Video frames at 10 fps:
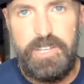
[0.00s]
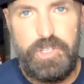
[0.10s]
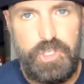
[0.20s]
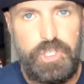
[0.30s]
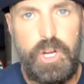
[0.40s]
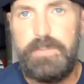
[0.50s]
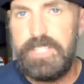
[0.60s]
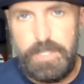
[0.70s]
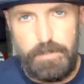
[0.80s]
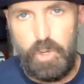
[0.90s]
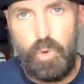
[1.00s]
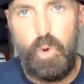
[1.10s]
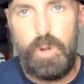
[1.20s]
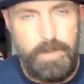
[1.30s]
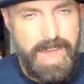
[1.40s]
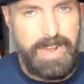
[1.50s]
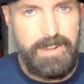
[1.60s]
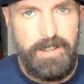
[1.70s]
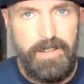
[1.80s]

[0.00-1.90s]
serviceable quarterback